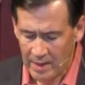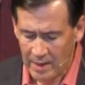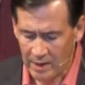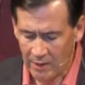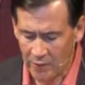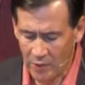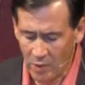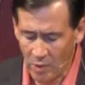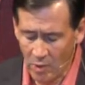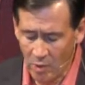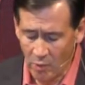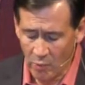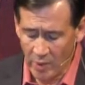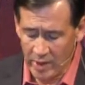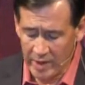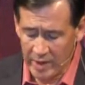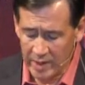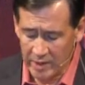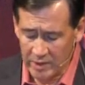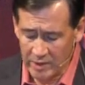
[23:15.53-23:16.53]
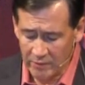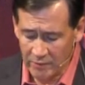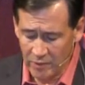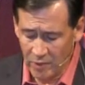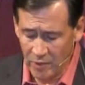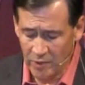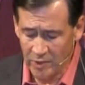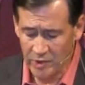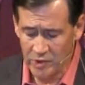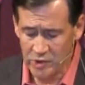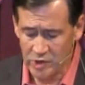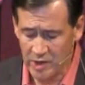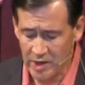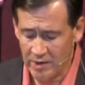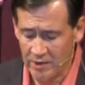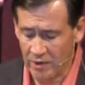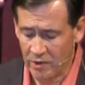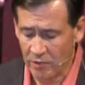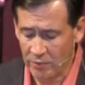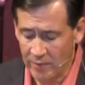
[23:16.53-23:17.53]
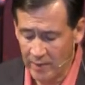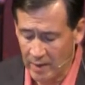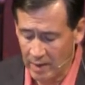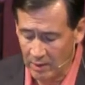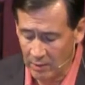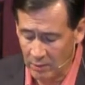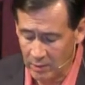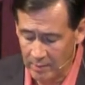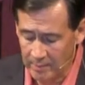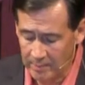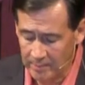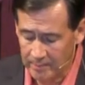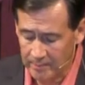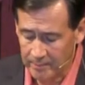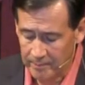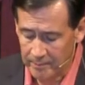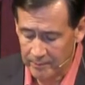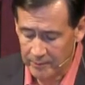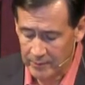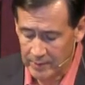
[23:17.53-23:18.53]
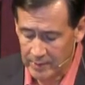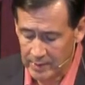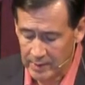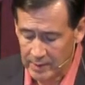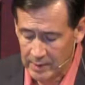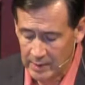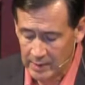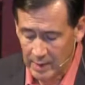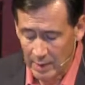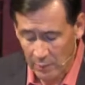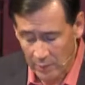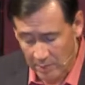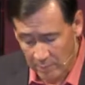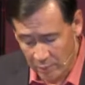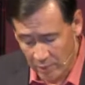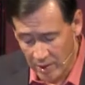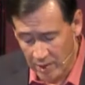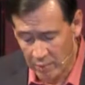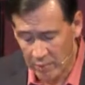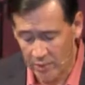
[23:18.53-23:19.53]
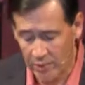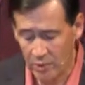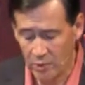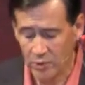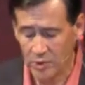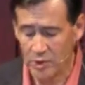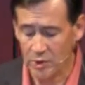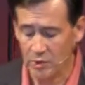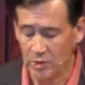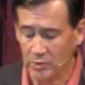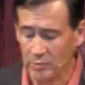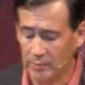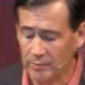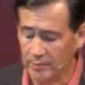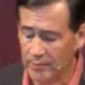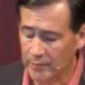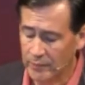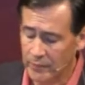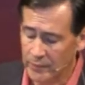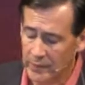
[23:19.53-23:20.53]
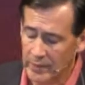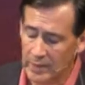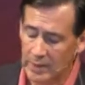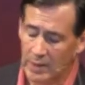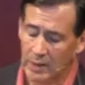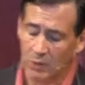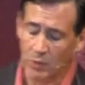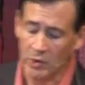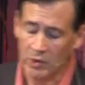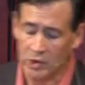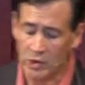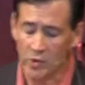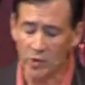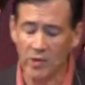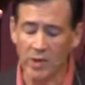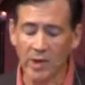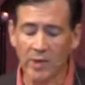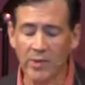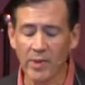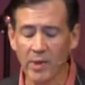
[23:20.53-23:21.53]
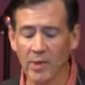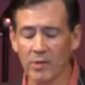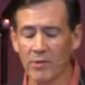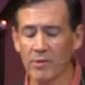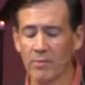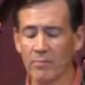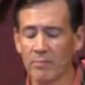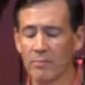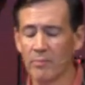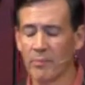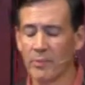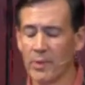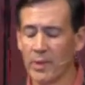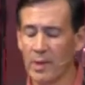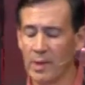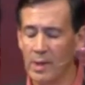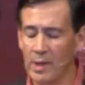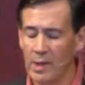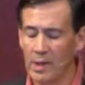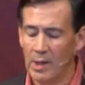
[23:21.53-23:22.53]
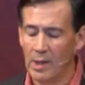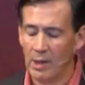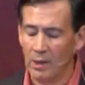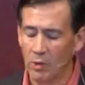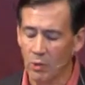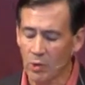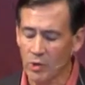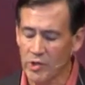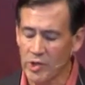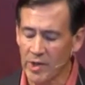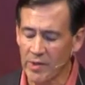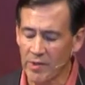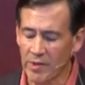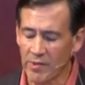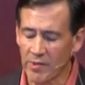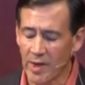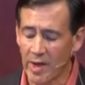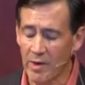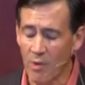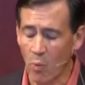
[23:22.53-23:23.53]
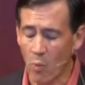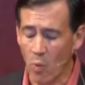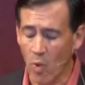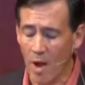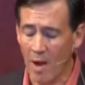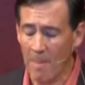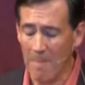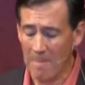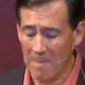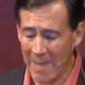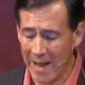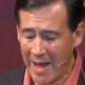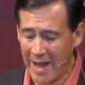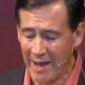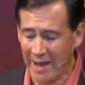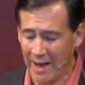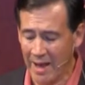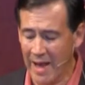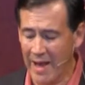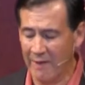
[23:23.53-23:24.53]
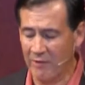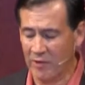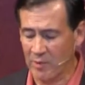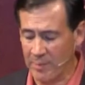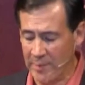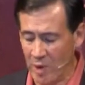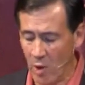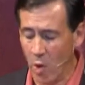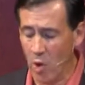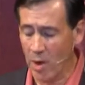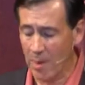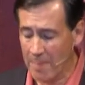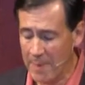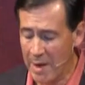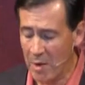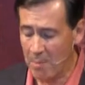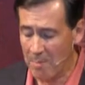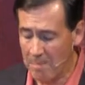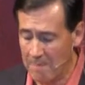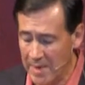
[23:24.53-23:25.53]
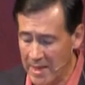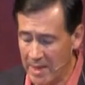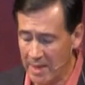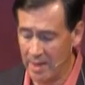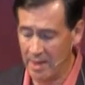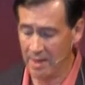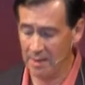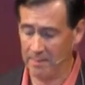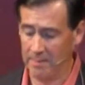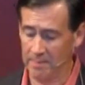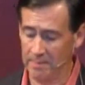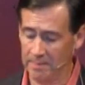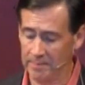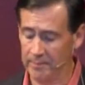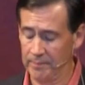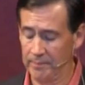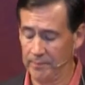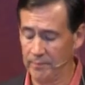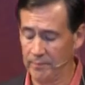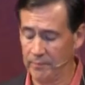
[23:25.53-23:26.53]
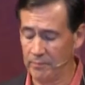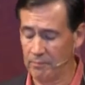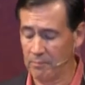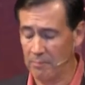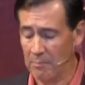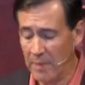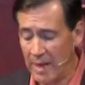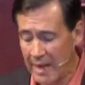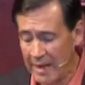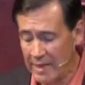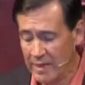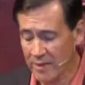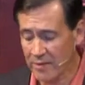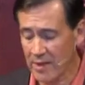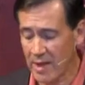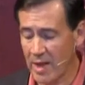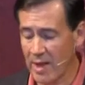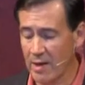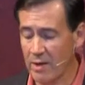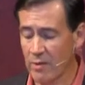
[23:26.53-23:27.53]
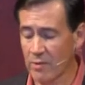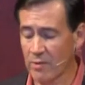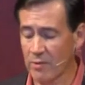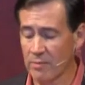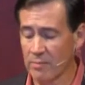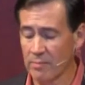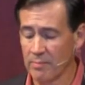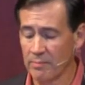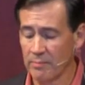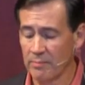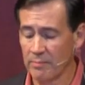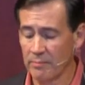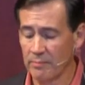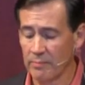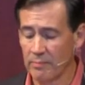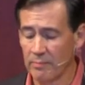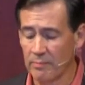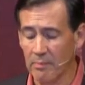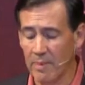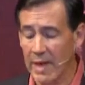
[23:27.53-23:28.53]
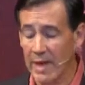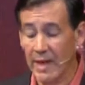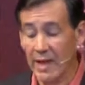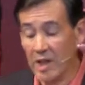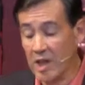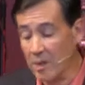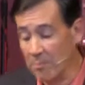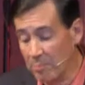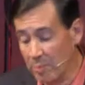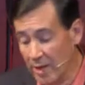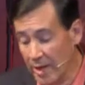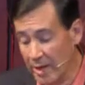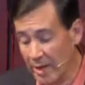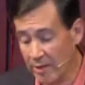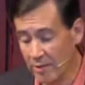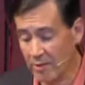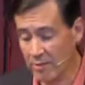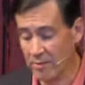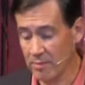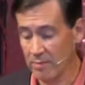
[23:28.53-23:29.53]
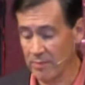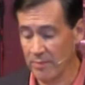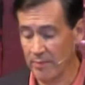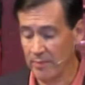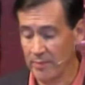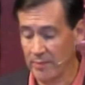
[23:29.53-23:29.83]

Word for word: And if you're already a devoted Jesus follower, I want to pray with you too. Would you say this? Lord Jesus, I don't want my life to be all about me, my desires, my complaints.